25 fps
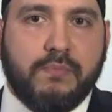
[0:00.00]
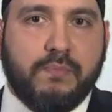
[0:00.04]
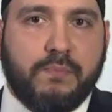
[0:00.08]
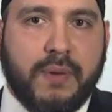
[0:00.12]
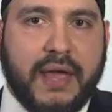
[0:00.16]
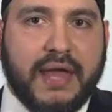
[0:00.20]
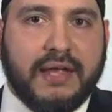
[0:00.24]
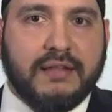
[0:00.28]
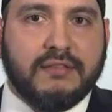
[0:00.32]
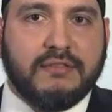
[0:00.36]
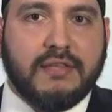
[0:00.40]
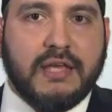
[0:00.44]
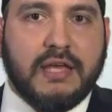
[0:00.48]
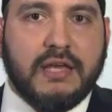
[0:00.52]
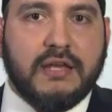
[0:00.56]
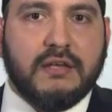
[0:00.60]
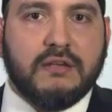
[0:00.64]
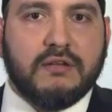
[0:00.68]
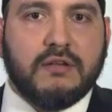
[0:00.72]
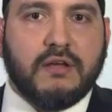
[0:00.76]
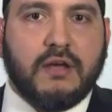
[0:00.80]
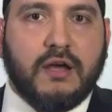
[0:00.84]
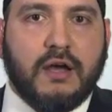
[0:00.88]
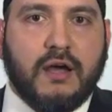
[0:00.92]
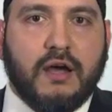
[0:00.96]
Beit
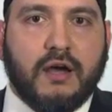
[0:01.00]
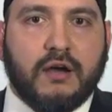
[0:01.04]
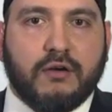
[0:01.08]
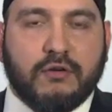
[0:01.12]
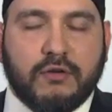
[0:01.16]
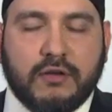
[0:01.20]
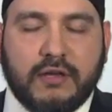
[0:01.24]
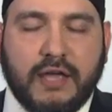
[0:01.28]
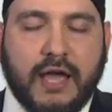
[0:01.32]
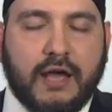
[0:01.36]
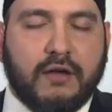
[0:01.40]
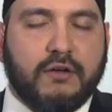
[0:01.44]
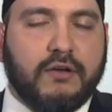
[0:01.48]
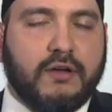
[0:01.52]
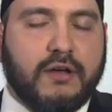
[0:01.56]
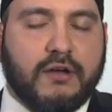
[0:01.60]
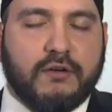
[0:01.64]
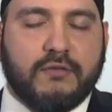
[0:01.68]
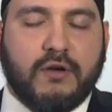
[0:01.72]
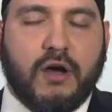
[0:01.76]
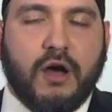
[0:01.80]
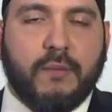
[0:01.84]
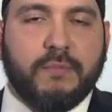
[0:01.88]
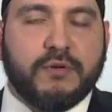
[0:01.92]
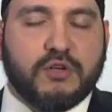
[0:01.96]
Din
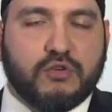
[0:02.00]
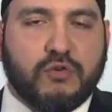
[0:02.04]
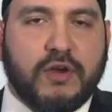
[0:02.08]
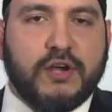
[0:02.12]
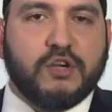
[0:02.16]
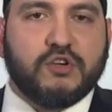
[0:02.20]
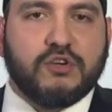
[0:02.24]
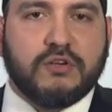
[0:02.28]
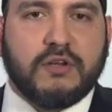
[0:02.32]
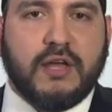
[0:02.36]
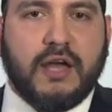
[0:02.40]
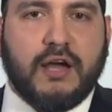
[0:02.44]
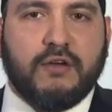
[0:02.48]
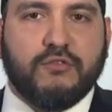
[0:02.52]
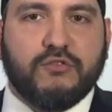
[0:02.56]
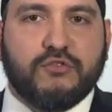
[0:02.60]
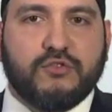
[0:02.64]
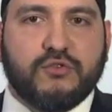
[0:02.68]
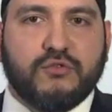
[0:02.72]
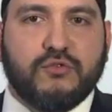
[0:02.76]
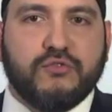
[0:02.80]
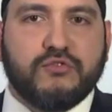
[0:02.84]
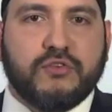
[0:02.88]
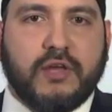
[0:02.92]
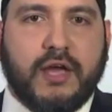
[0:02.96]
uh, arbitration
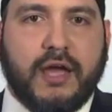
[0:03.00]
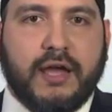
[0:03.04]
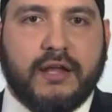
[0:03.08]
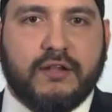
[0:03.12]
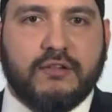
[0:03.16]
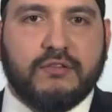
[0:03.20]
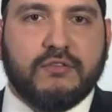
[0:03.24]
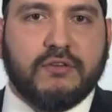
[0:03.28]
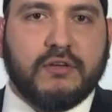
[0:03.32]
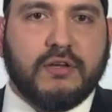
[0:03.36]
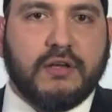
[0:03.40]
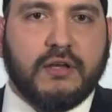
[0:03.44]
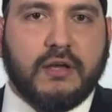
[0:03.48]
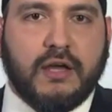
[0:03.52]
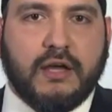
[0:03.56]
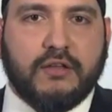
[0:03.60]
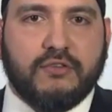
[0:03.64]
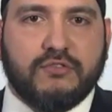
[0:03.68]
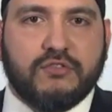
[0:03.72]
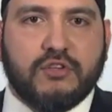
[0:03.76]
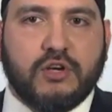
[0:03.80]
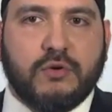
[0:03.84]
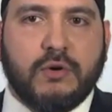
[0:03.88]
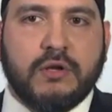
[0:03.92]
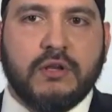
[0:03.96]
councils and uh,
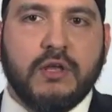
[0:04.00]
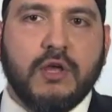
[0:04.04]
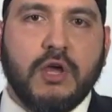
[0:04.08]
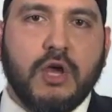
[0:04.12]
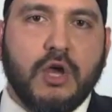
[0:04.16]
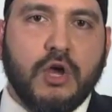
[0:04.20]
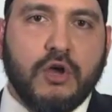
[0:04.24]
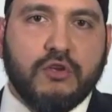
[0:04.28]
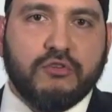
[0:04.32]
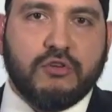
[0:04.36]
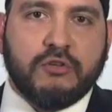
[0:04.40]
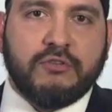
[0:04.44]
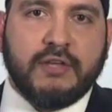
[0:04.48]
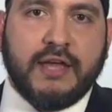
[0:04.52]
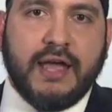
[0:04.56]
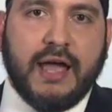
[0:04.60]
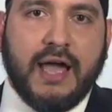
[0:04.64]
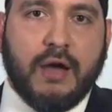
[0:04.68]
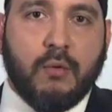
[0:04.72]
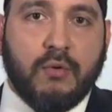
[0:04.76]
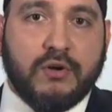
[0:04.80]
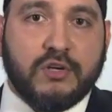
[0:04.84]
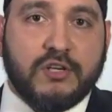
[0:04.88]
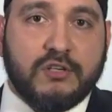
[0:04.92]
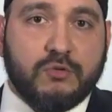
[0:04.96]
and so on. So they
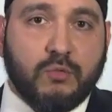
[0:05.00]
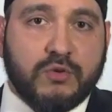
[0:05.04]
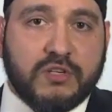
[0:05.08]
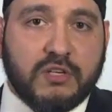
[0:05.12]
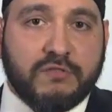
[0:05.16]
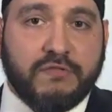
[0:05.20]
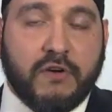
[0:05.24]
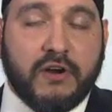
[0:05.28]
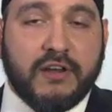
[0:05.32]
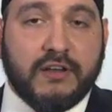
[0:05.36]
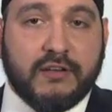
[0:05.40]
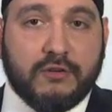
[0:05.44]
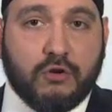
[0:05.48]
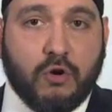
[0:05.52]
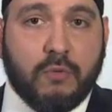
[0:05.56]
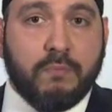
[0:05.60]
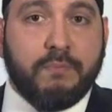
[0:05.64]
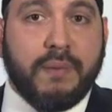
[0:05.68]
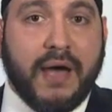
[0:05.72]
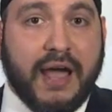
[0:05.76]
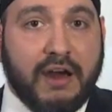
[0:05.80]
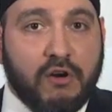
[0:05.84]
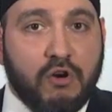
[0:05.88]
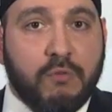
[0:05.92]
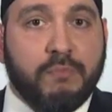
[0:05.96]
which is, which is a very
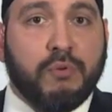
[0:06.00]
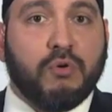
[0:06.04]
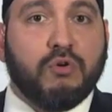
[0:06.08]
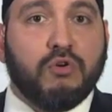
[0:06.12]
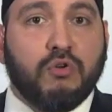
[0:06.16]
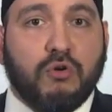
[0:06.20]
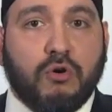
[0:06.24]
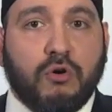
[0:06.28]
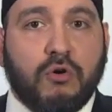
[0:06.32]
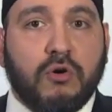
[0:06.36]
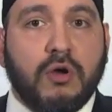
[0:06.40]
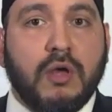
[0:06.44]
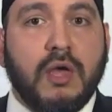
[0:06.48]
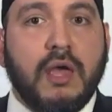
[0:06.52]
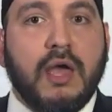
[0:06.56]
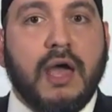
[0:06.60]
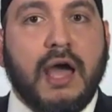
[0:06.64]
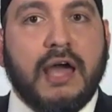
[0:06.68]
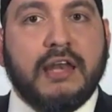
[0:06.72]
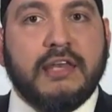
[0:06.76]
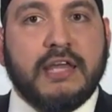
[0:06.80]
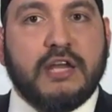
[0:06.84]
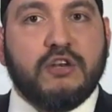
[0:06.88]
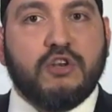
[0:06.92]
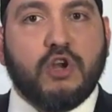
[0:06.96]
comparable law,
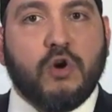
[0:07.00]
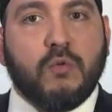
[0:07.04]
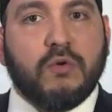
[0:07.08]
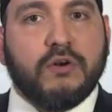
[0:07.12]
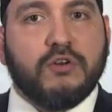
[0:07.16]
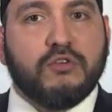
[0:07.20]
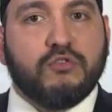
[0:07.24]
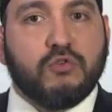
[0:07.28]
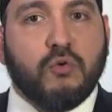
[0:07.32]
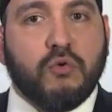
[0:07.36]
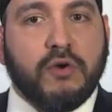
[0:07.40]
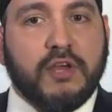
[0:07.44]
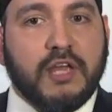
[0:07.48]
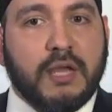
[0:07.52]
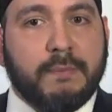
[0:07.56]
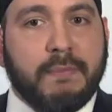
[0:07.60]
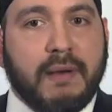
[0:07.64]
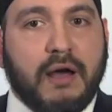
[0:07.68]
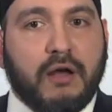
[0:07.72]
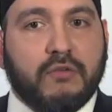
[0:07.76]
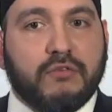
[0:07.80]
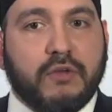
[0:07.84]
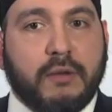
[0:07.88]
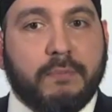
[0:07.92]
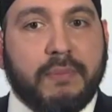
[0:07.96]
and yet no one is talking
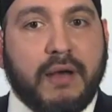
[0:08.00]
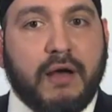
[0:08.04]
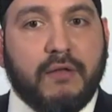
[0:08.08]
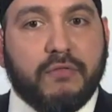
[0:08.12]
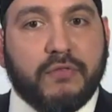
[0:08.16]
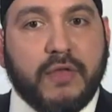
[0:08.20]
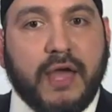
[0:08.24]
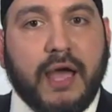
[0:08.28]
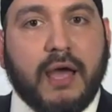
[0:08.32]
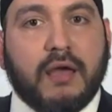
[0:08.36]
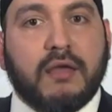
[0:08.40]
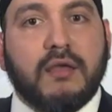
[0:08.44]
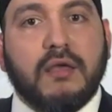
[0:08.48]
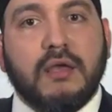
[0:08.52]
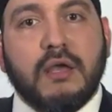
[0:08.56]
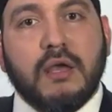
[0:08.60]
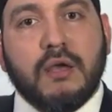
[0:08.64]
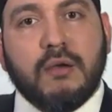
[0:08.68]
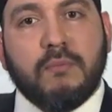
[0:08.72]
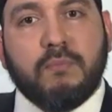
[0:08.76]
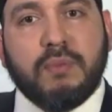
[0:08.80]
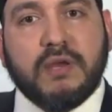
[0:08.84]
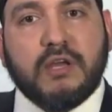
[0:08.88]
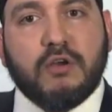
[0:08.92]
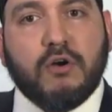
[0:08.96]
about about that
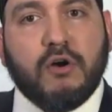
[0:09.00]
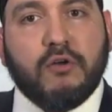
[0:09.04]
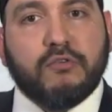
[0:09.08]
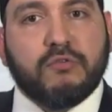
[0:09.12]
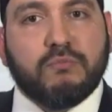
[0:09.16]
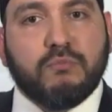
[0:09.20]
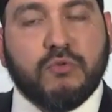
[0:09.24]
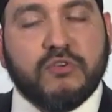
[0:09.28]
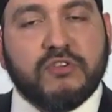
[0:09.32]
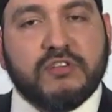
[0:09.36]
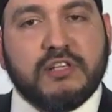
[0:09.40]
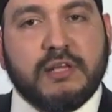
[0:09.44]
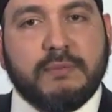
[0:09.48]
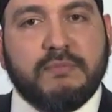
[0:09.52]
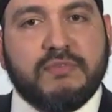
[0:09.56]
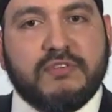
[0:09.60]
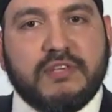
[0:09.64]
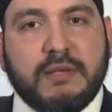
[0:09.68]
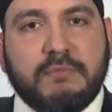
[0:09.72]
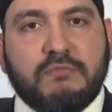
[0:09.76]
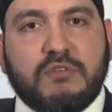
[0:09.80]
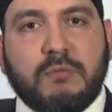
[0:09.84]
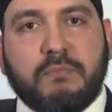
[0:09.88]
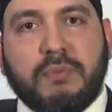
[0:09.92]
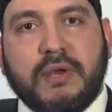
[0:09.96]
because Muslims
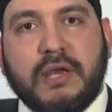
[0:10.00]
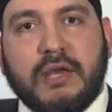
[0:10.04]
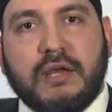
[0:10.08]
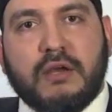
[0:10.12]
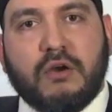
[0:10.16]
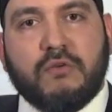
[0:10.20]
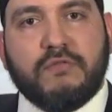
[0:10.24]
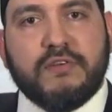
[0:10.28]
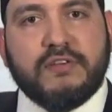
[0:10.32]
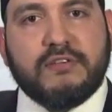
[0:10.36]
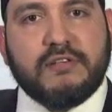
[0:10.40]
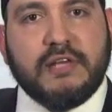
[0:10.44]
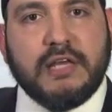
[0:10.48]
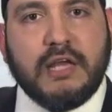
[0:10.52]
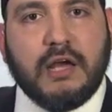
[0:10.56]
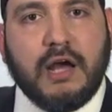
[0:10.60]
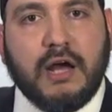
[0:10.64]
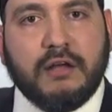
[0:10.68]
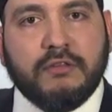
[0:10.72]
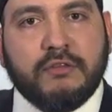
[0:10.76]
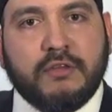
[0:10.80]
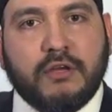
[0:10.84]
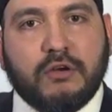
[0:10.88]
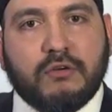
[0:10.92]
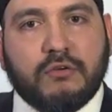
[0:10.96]
seem to be obviously
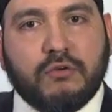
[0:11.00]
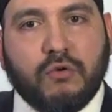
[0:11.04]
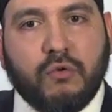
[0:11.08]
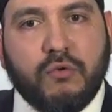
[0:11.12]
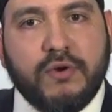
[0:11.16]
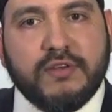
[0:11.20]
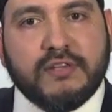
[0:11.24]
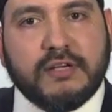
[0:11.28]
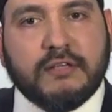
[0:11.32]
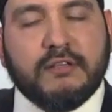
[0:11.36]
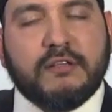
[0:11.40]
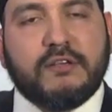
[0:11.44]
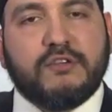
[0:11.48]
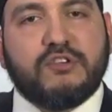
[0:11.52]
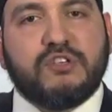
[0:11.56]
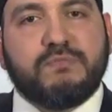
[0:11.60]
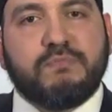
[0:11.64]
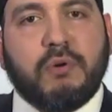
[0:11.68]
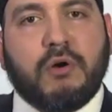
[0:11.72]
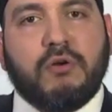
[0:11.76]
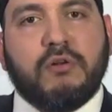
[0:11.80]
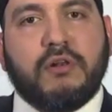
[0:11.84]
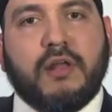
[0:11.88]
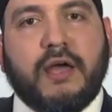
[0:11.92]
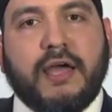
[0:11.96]
under always under the
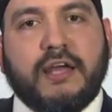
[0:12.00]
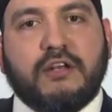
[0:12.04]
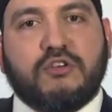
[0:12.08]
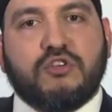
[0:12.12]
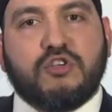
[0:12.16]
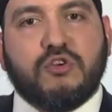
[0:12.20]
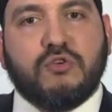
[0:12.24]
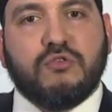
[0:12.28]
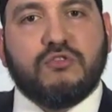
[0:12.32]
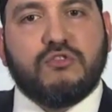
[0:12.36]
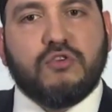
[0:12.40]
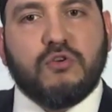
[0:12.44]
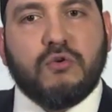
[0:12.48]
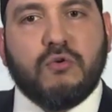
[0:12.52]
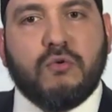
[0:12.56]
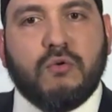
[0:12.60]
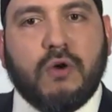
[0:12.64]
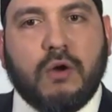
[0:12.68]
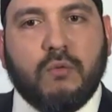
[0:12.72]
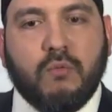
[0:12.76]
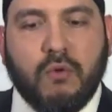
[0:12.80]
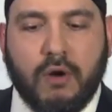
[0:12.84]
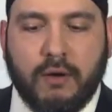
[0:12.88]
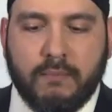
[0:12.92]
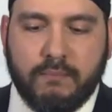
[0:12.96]
spotlight due to
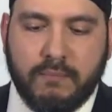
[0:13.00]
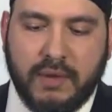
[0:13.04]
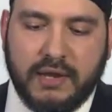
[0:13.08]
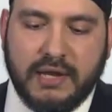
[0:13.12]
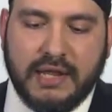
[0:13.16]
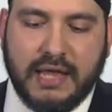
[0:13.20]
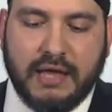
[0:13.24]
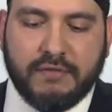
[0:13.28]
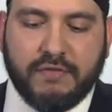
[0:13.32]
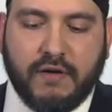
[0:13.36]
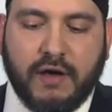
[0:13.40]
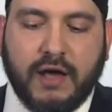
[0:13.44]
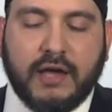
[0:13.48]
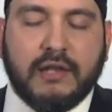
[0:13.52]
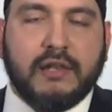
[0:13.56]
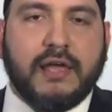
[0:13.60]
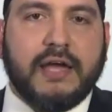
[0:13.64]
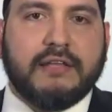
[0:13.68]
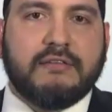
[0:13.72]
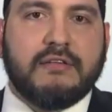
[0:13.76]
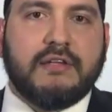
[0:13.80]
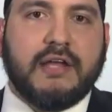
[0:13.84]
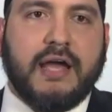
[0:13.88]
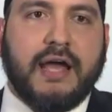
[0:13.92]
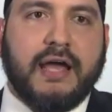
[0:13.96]
what many have
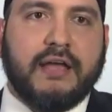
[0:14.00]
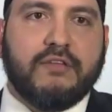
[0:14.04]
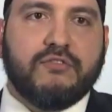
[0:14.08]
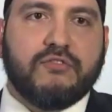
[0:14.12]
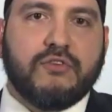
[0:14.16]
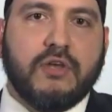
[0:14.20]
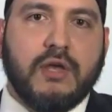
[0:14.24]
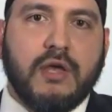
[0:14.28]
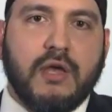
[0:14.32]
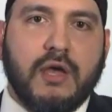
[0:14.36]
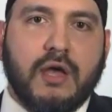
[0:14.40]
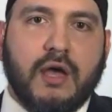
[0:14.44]
highlighted as